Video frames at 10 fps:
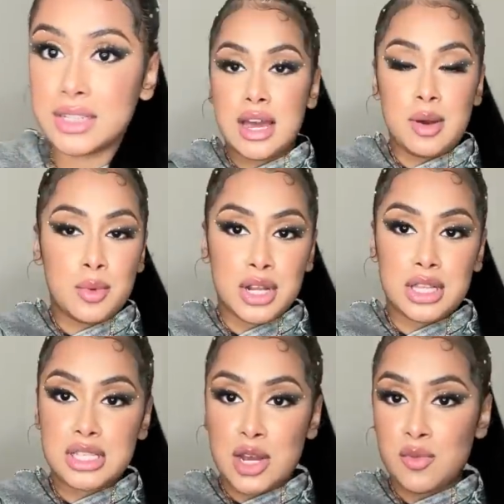I wanted
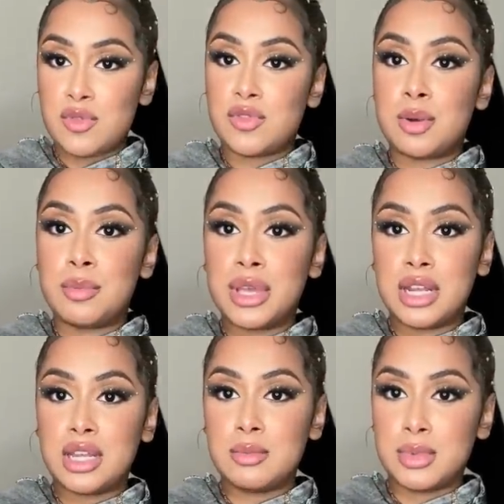this outfit for a
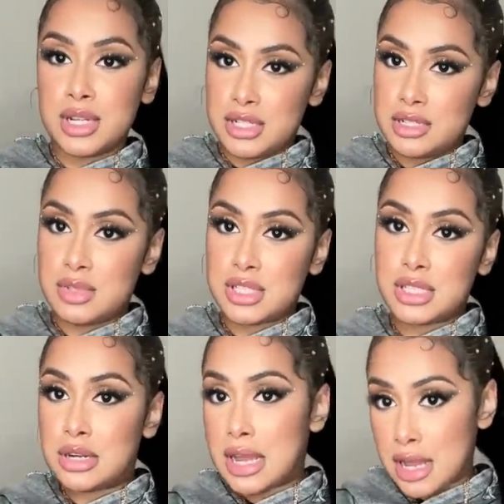minute, but it's just been
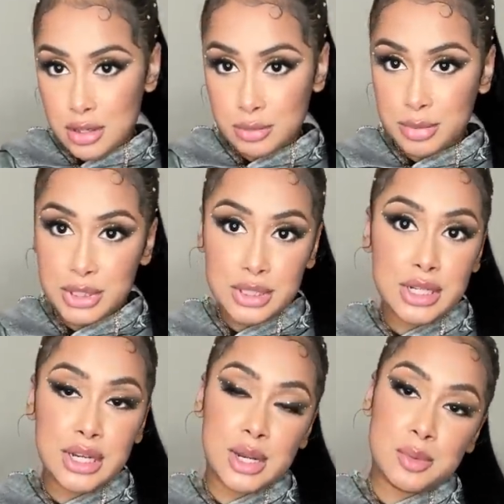sold out, but
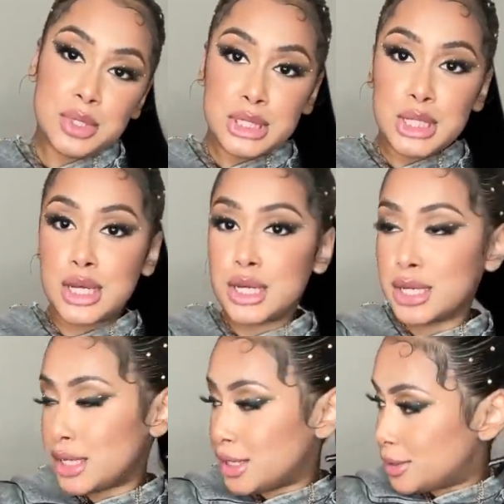then they restocked,
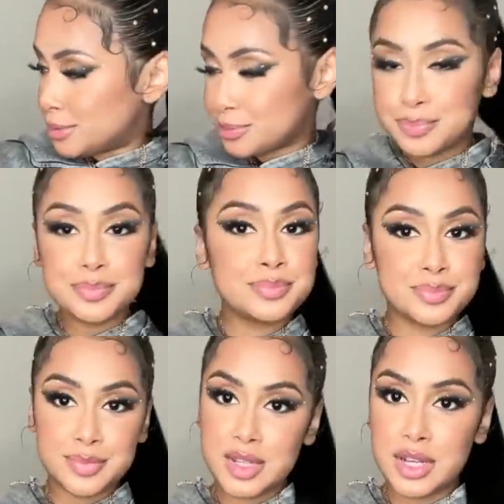and
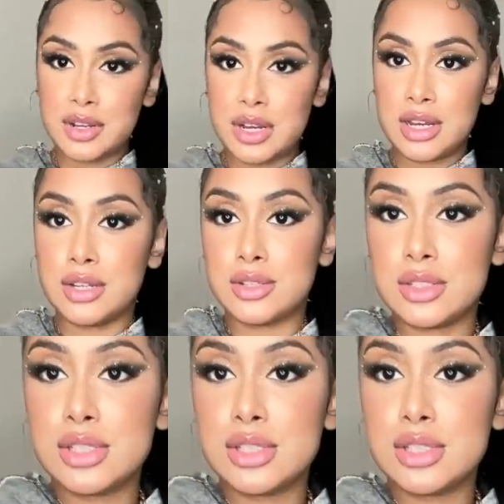y'all know how it goes.